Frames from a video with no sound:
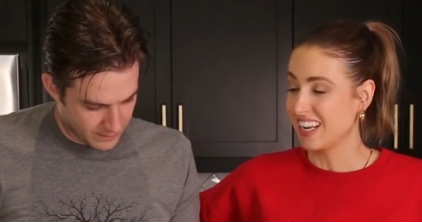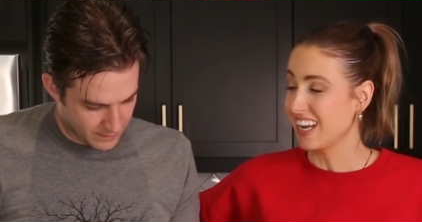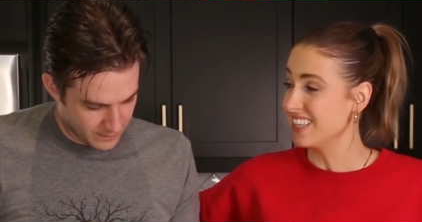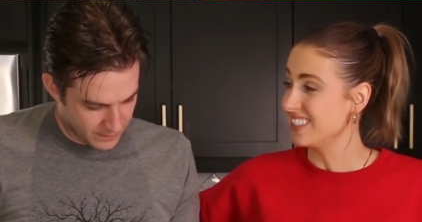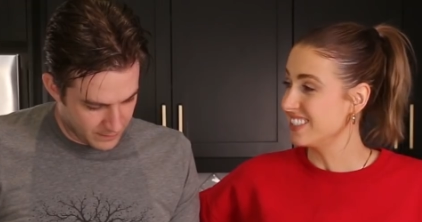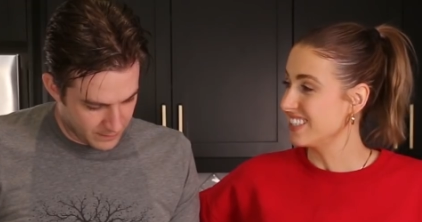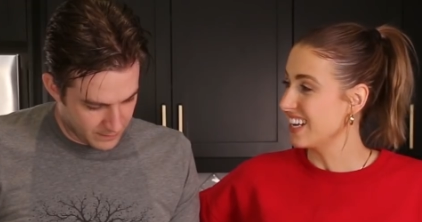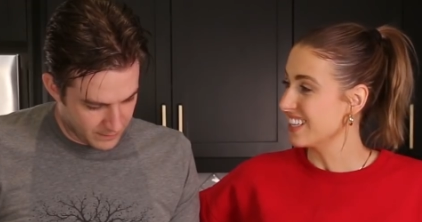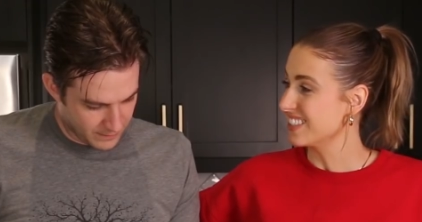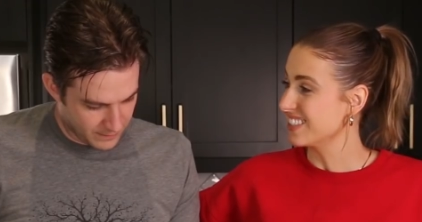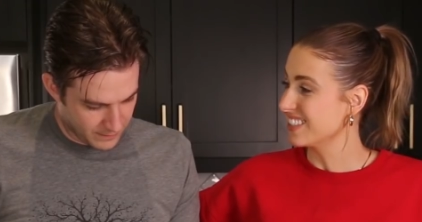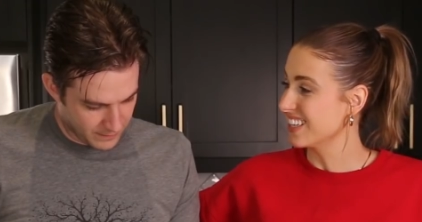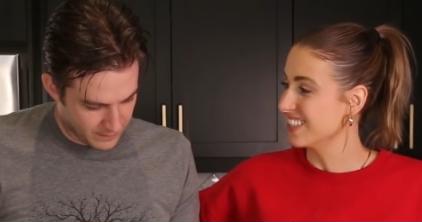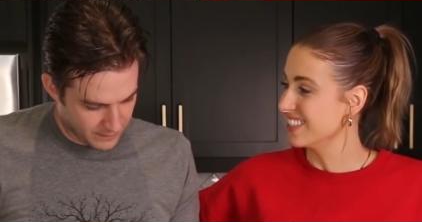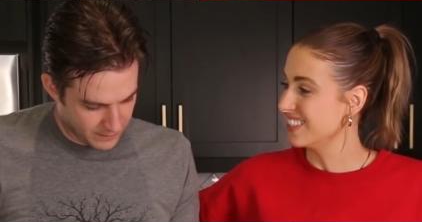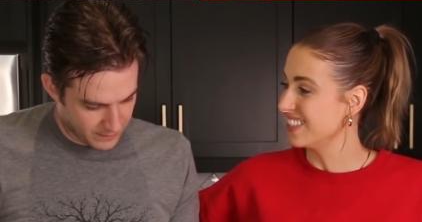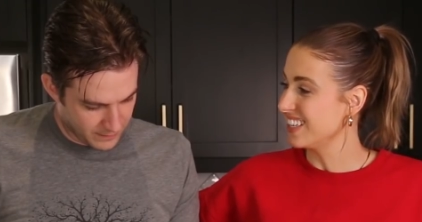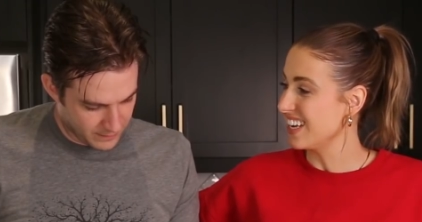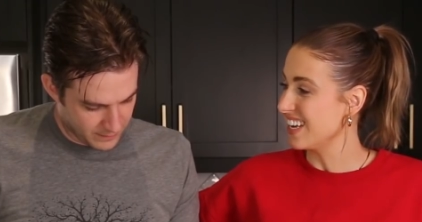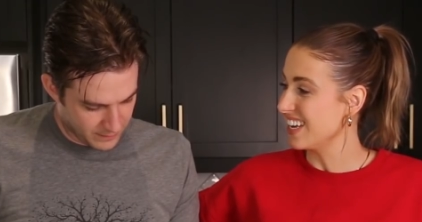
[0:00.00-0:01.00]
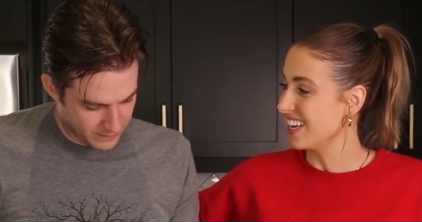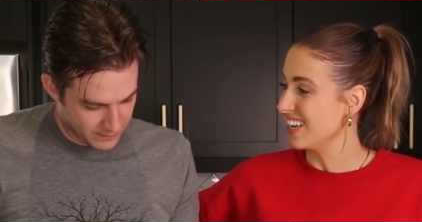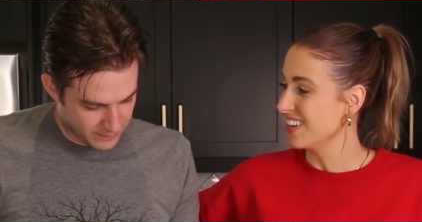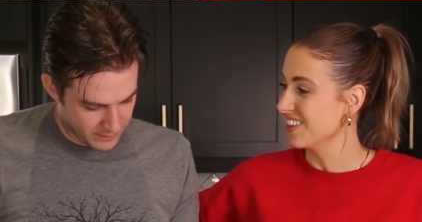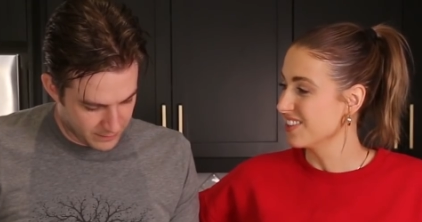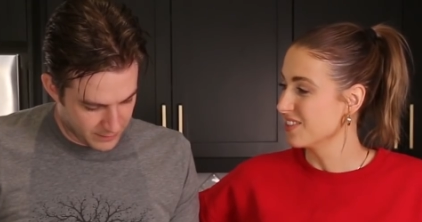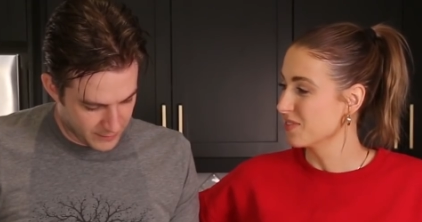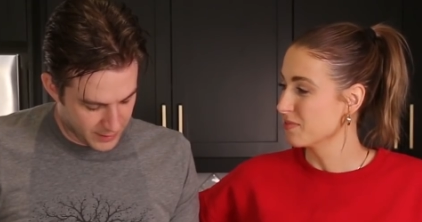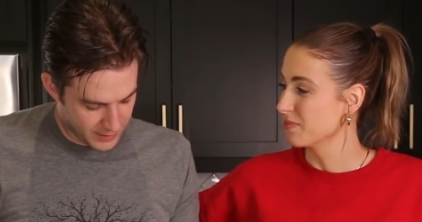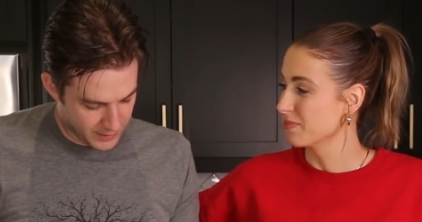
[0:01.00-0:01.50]
Speaker 1: Taste test and see.
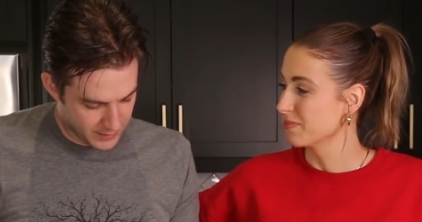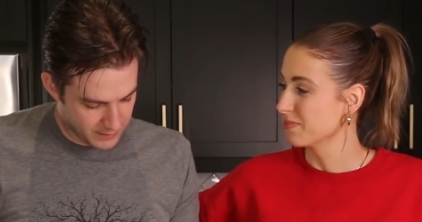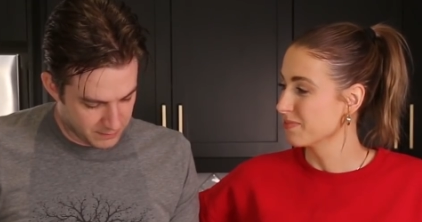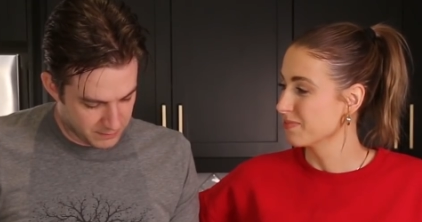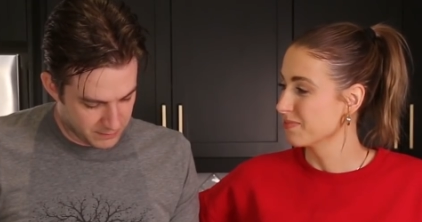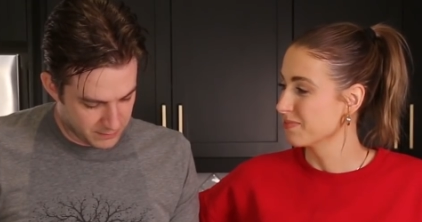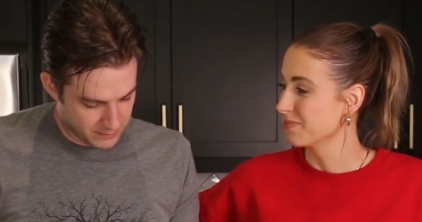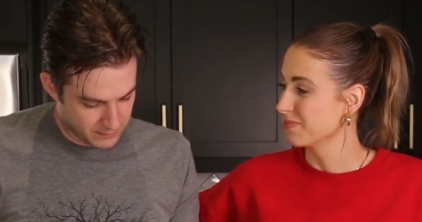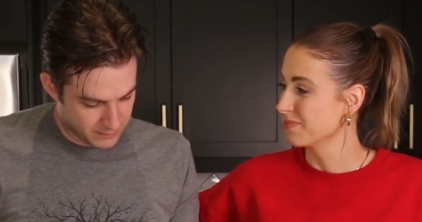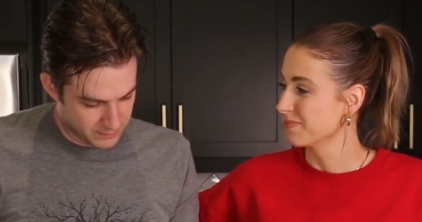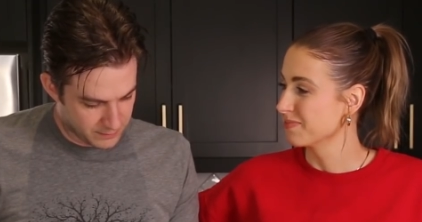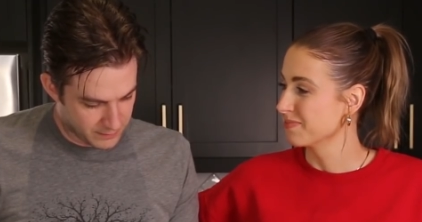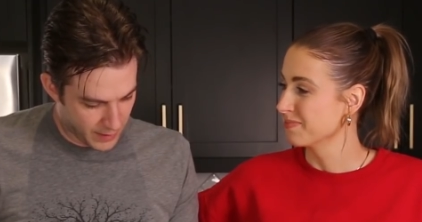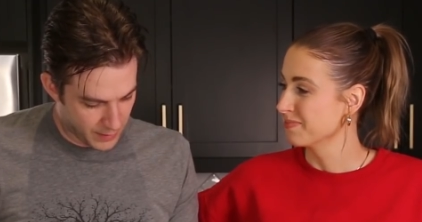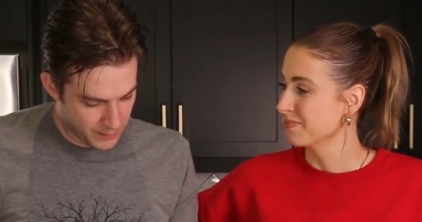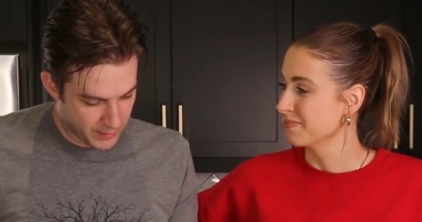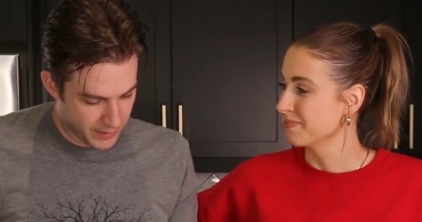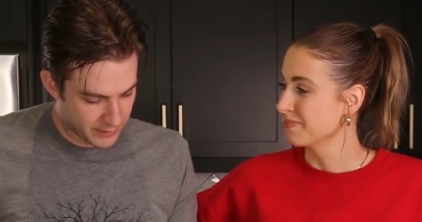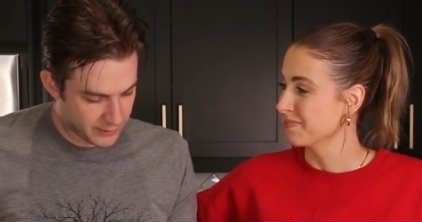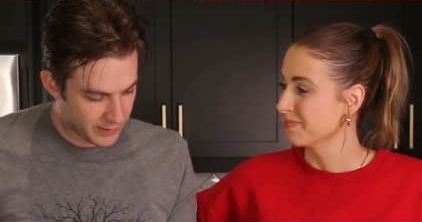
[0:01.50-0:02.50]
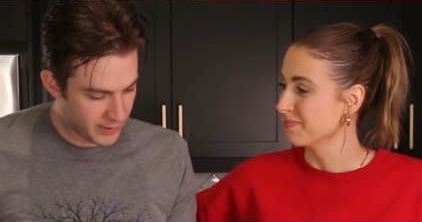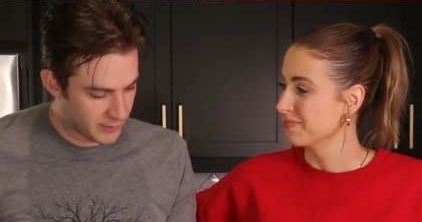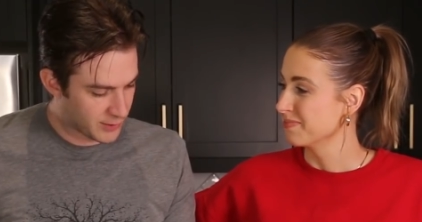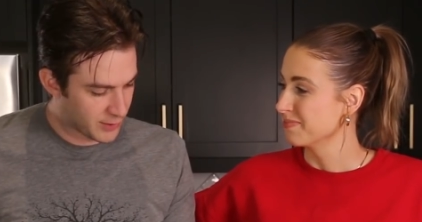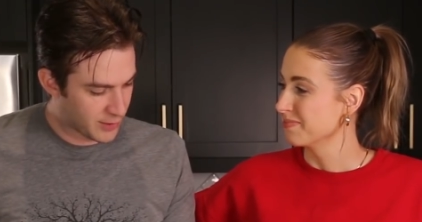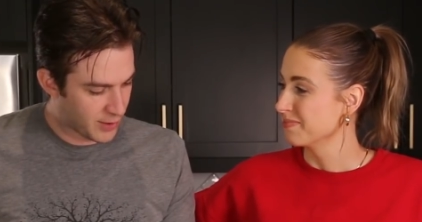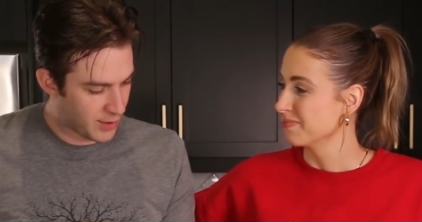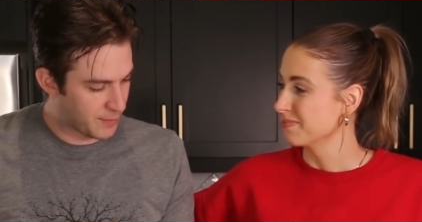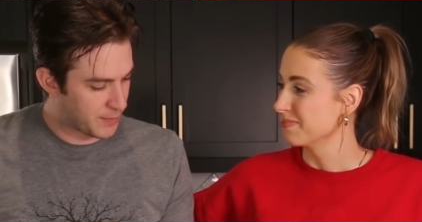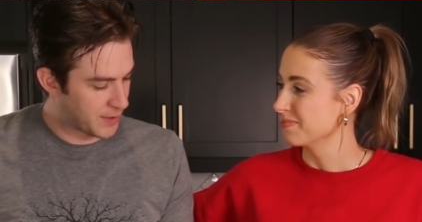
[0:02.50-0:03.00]
Speaker 2: Okay. Am I allowed to
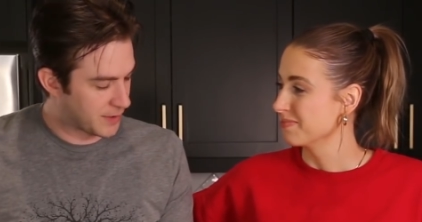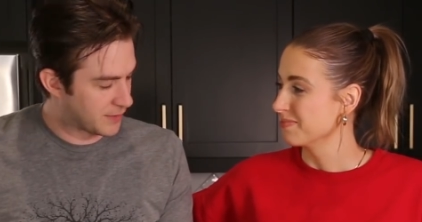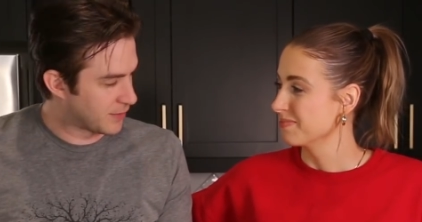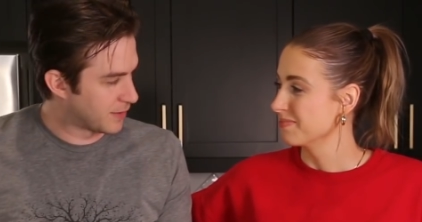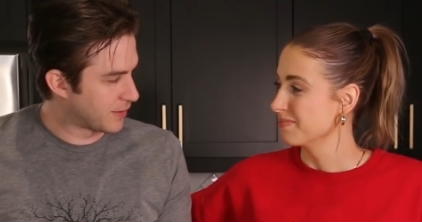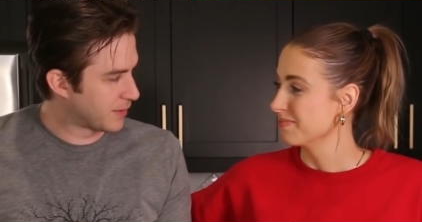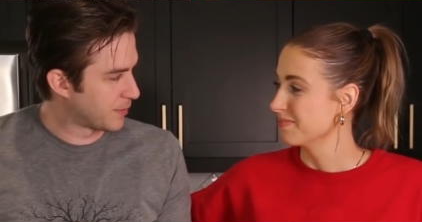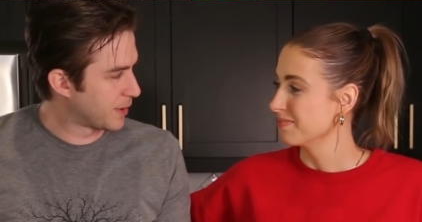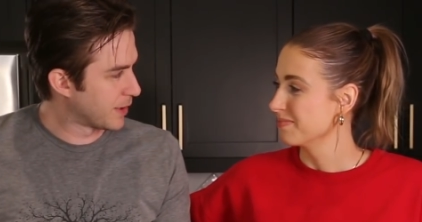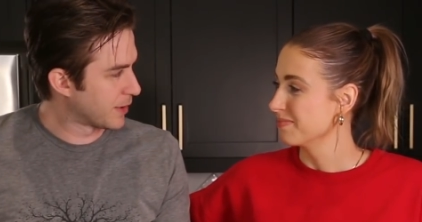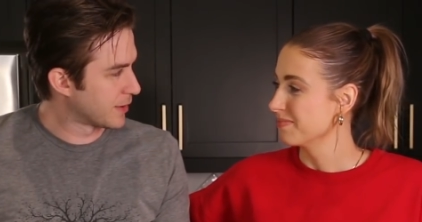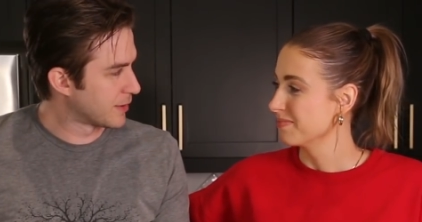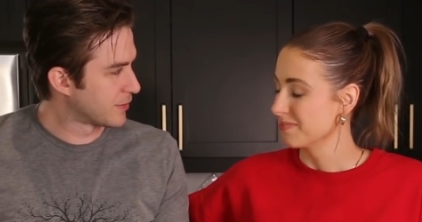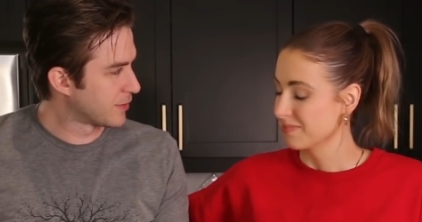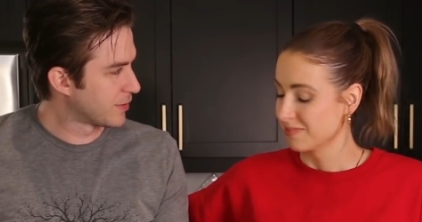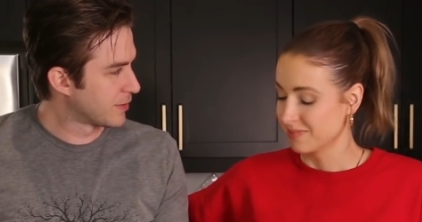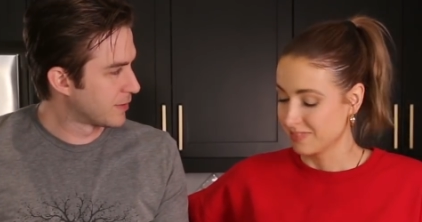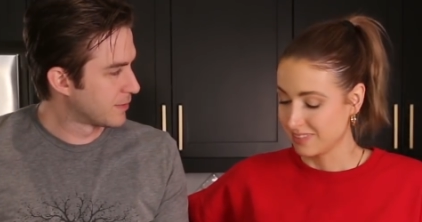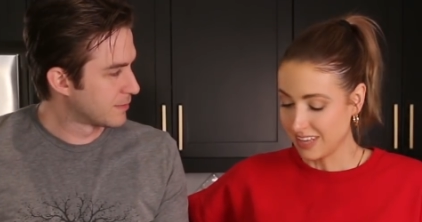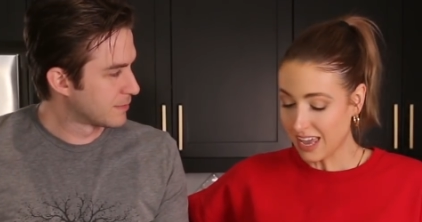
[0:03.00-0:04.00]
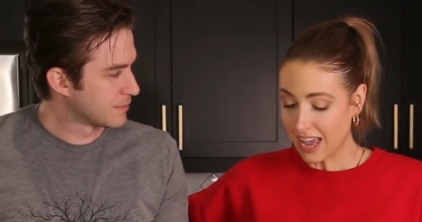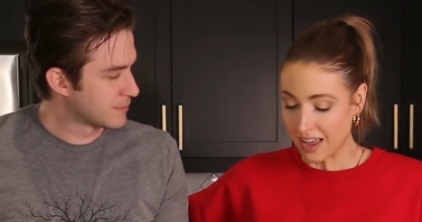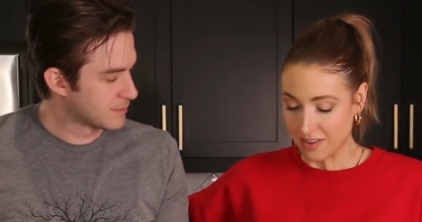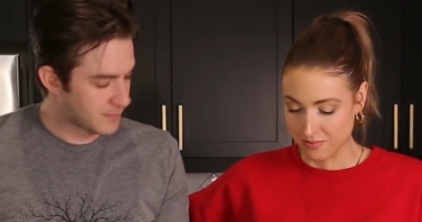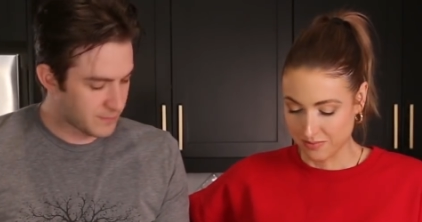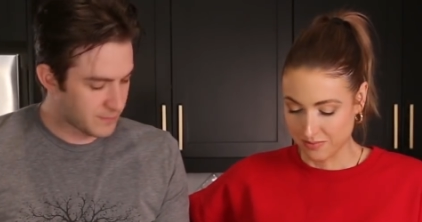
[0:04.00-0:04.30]
comment on appearance?
Speaker 1: Yeah.